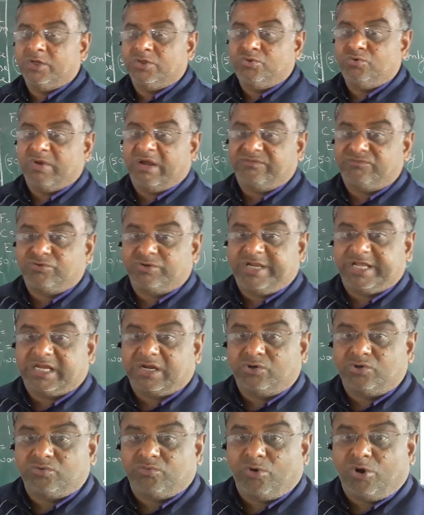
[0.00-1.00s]
You have to take
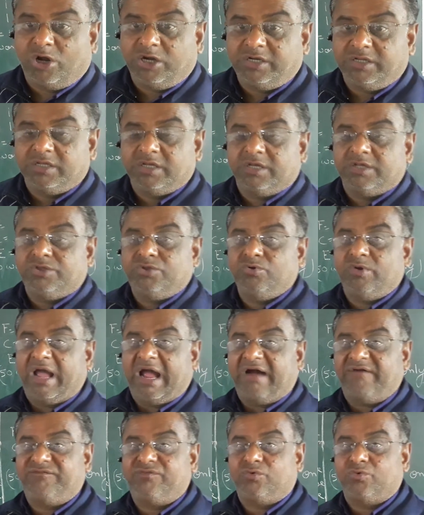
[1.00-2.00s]
out what? You
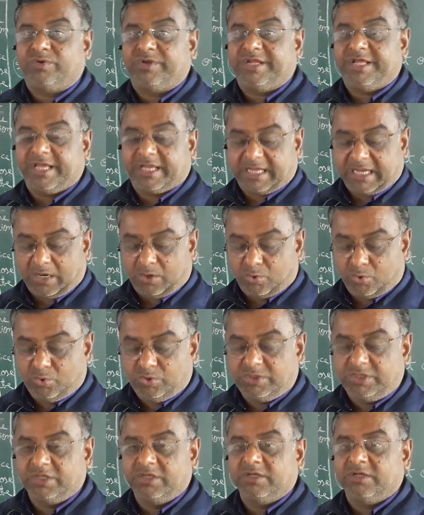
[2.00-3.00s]
have to take
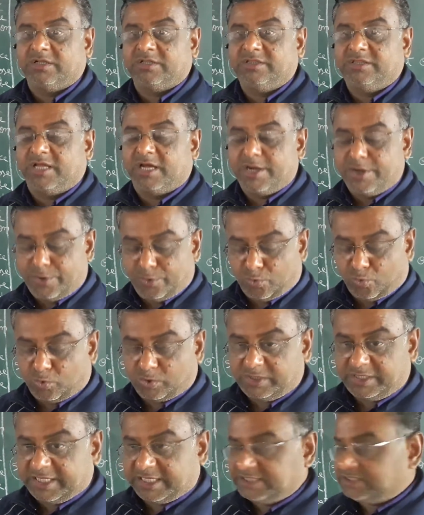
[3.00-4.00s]
out the
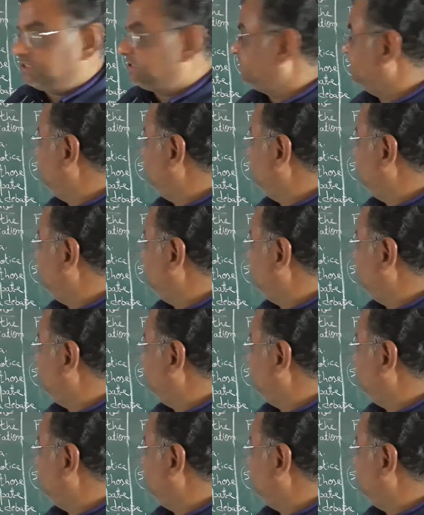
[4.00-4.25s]
notice